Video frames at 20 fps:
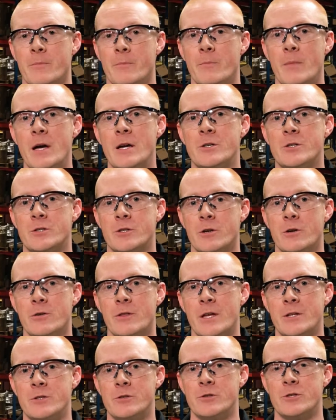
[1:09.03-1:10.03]
Make sure
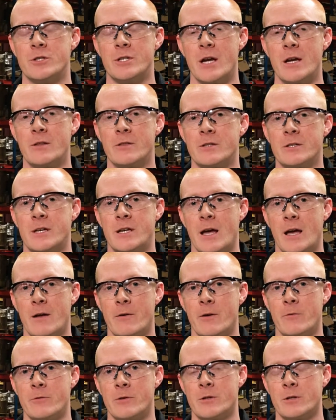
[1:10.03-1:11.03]
that you shake the
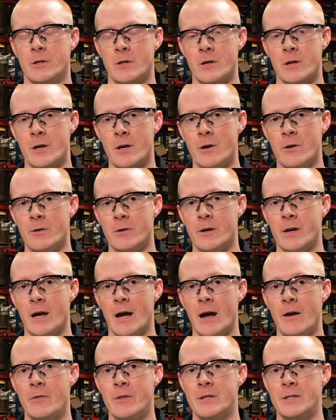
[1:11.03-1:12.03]
can of the clear coat
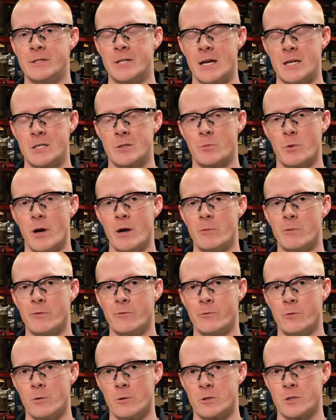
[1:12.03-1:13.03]
and then test spray it
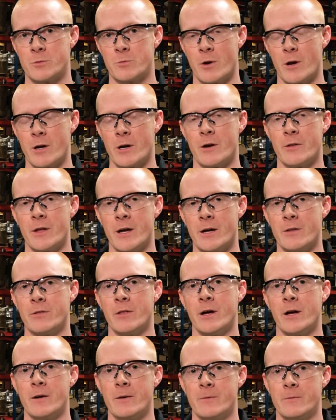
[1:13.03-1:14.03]
before spraying on the
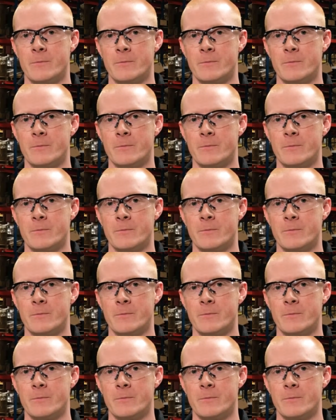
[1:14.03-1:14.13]
headlight.